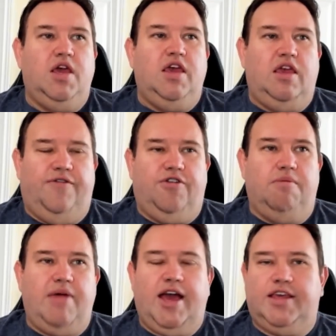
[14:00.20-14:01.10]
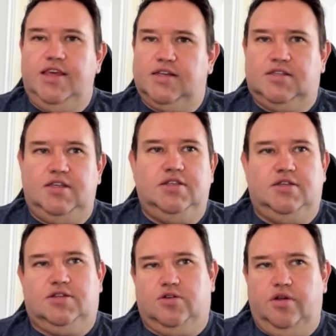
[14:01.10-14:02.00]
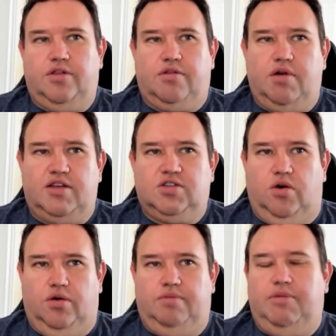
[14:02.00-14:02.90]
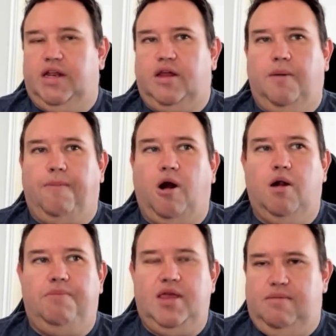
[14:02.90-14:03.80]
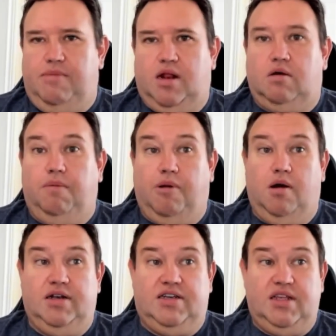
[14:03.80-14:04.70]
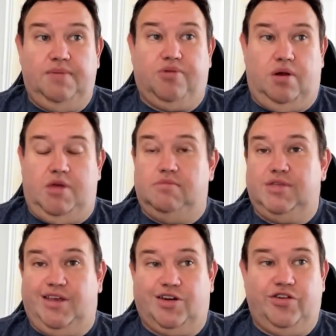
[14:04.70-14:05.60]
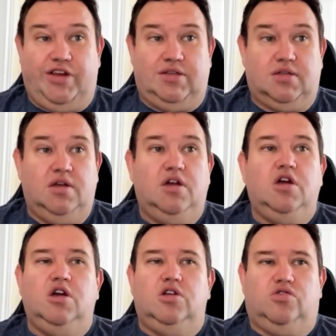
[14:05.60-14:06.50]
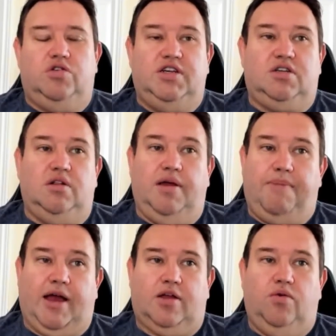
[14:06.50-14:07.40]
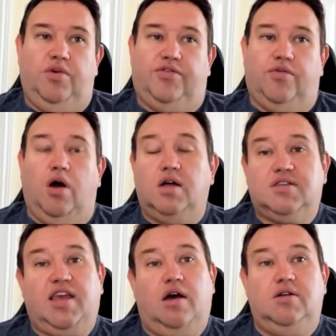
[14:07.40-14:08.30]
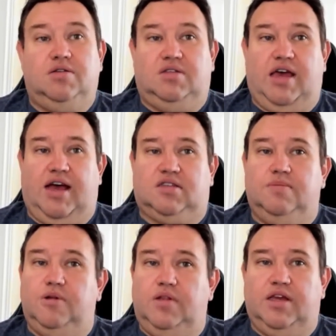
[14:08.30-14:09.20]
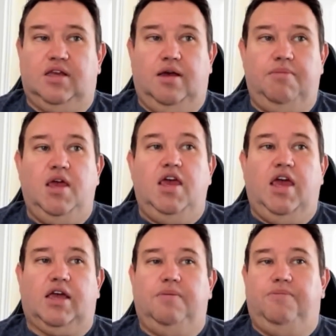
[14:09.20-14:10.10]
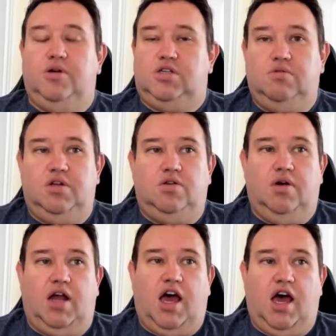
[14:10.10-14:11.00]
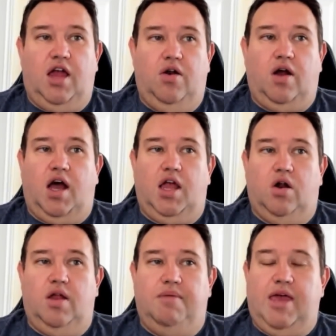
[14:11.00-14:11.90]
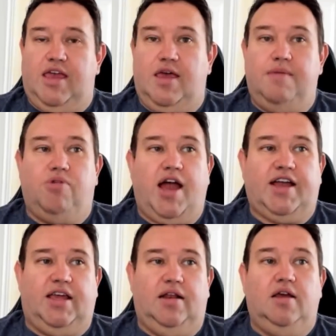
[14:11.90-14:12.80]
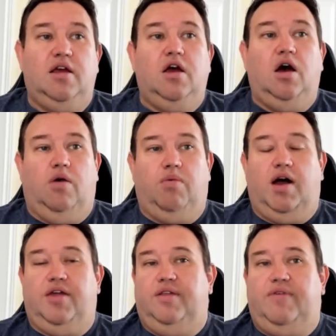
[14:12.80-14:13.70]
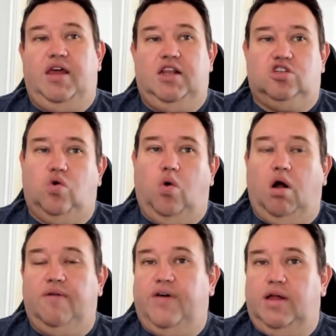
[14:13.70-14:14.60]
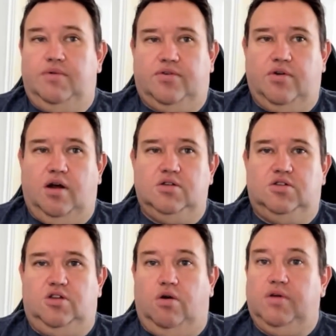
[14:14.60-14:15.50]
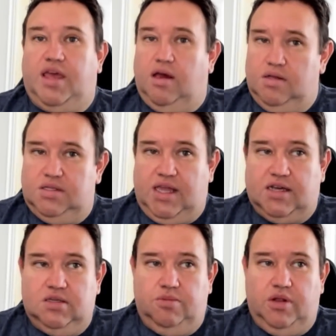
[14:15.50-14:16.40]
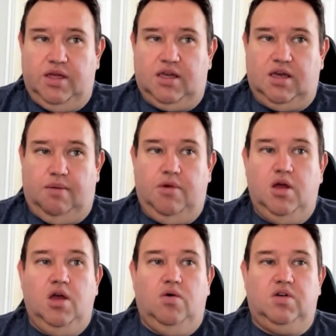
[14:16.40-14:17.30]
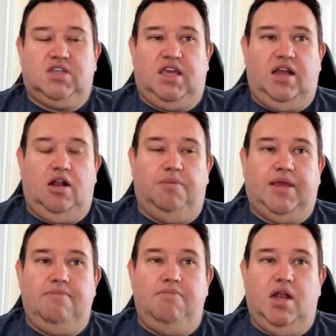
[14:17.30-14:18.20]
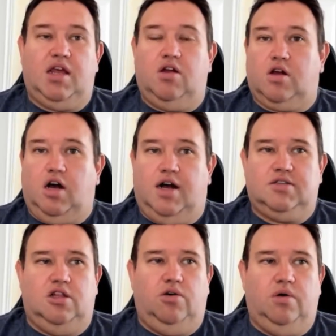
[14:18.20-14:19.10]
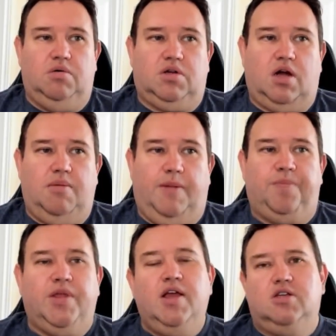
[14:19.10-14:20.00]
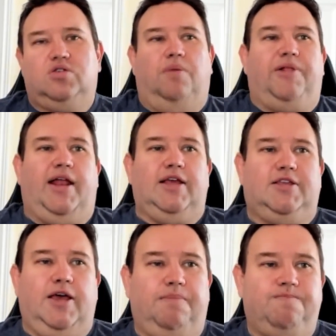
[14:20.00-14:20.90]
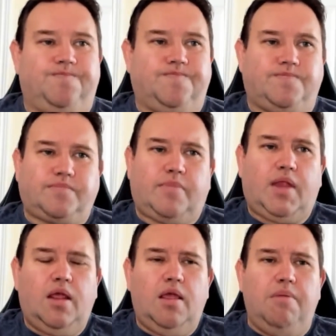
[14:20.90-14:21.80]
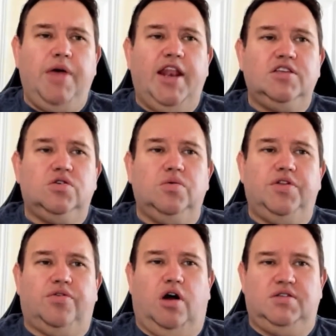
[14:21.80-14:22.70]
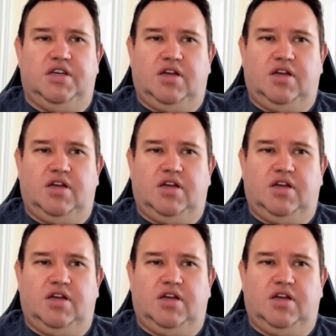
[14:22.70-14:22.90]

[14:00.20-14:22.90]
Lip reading: if your MAGI exceeds a certain threshold, Medicare Part B and Medical Part D premiums increase. Traditional impact. Withdrawals count as taxable income and can push you into a higher IRMAA bracket. A Roth advantage. Qualified withdrawals don't count as taxable income, which can help keep Medicare costs lower in retirement. So a planning tip: managing withdrawals and